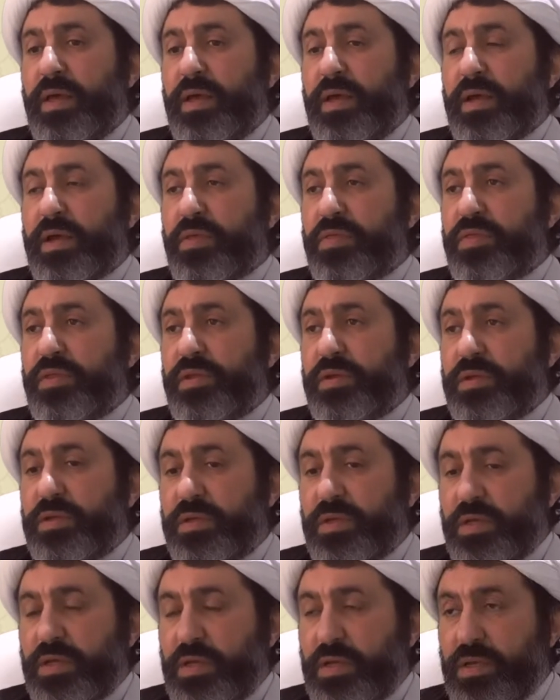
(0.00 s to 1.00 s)

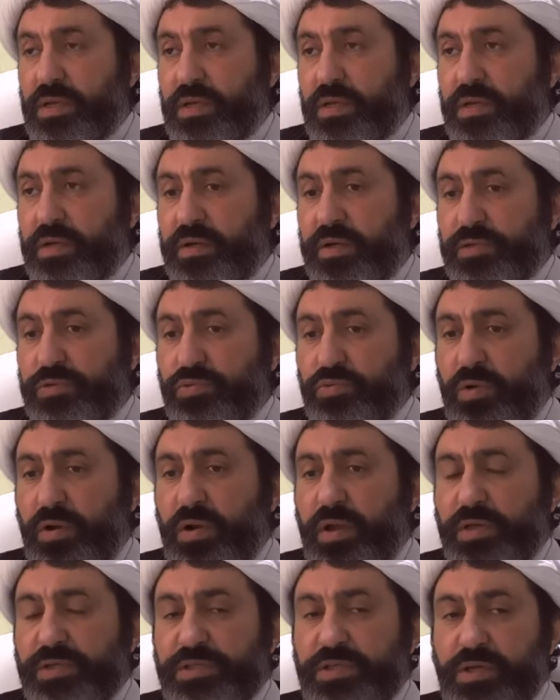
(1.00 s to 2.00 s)
Erdini,
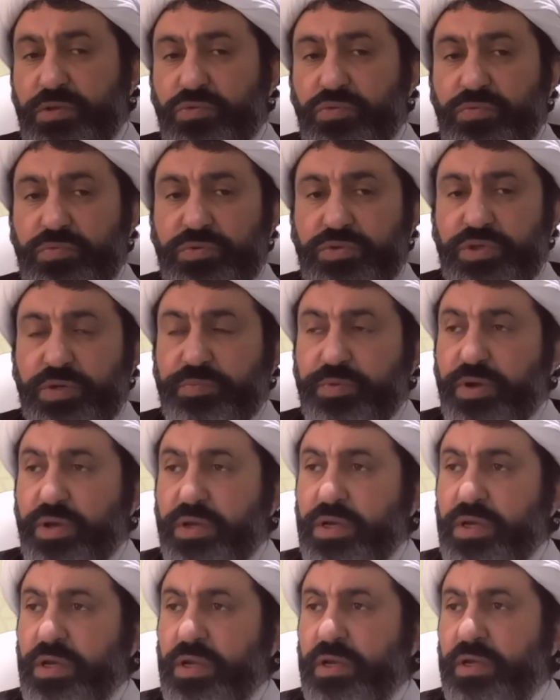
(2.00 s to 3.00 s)
Rasulullah said to
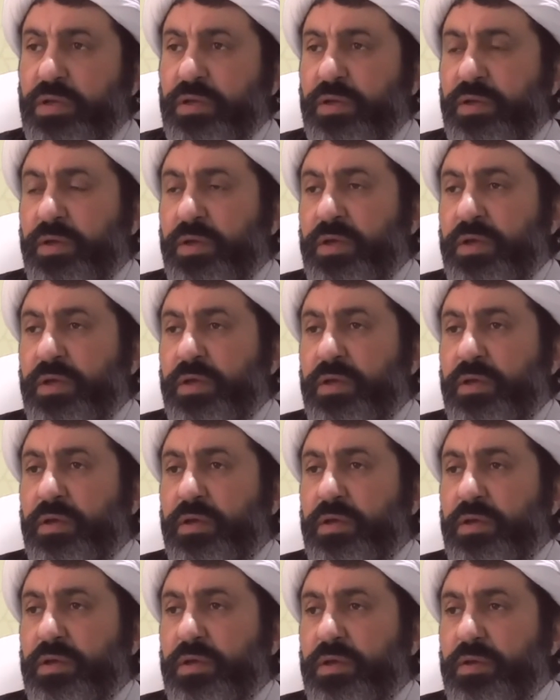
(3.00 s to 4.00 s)
Jibreel,
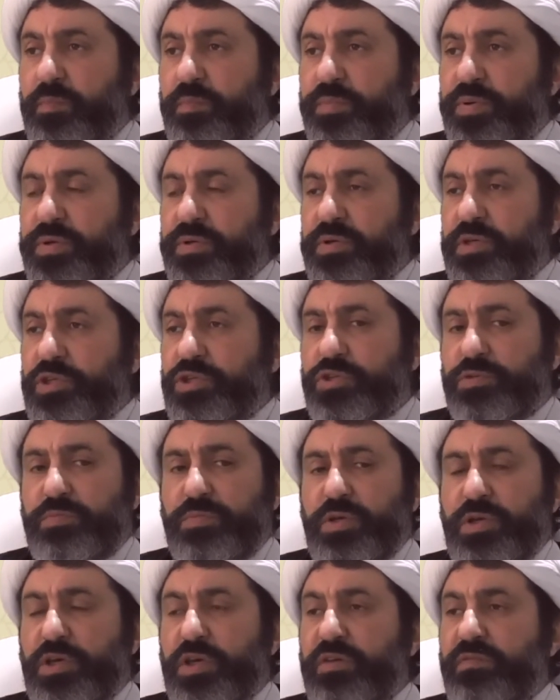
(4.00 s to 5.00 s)
preach
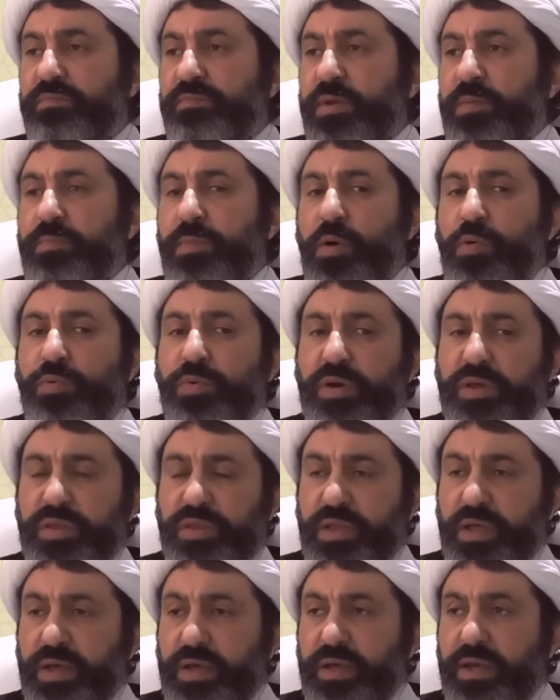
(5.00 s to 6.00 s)
me, give me
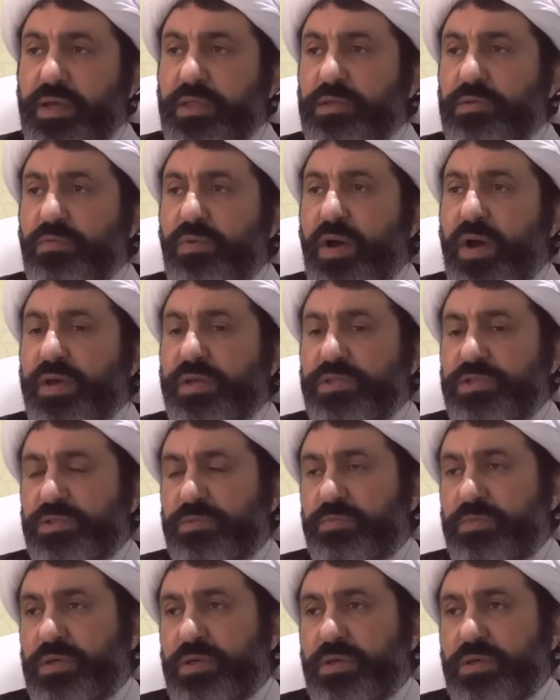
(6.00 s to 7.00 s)
maw'idha, advise
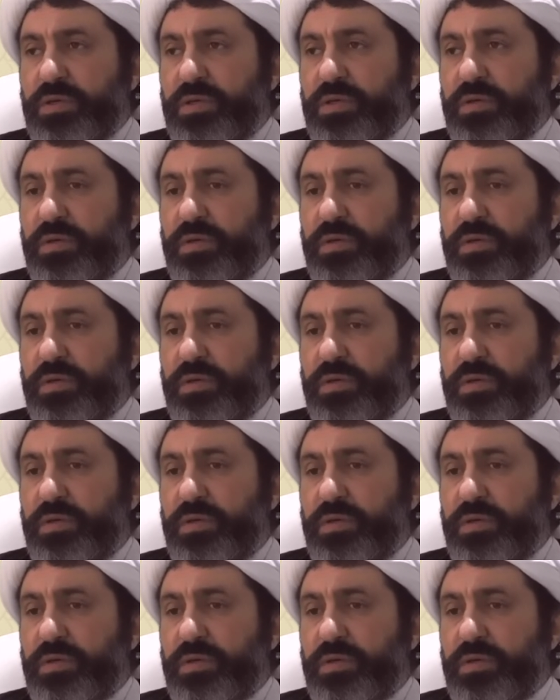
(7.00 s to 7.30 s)
me.